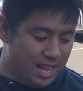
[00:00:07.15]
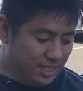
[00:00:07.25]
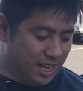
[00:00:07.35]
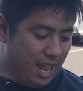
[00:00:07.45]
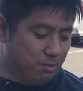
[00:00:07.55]

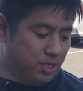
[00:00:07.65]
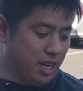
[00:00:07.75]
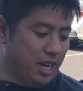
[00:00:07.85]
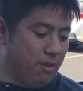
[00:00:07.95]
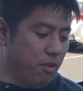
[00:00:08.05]
Today I'm just
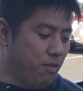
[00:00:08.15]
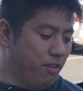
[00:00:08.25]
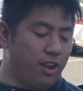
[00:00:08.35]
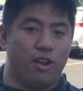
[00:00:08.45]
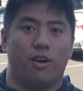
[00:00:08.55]
going to give you a
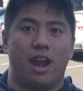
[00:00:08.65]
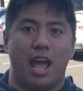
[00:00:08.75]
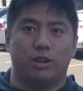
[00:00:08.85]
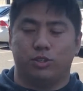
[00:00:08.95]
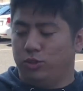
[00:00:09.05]
video on
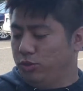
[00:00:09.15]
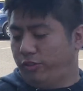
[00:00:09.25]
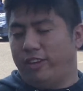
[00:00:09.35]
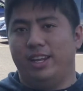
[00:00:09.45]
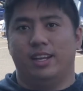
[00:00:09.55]
how to
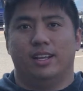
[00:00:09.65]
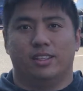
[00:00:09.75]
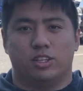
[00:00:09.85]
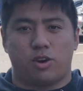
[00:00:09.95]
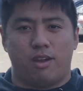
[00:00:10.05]
fit
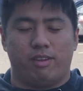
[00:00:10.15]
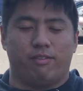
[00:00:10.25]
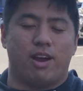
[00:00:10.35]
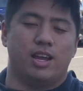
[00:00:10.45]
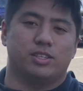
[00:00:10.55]
the driving
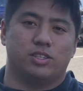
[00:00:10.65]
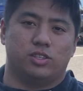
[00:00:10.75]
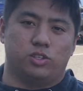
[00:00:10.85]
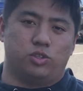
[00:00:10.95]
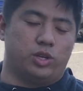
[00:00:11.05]
visors
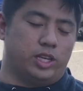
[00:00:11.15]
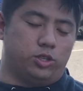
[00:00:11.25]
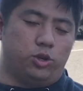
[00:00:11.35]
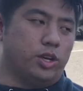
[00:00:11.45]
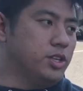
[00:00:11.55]
to suit a
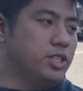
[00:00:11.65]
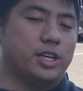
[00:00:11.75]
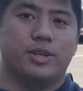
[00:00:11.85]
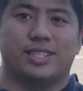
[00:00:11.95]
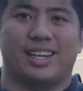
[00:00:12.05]
200 series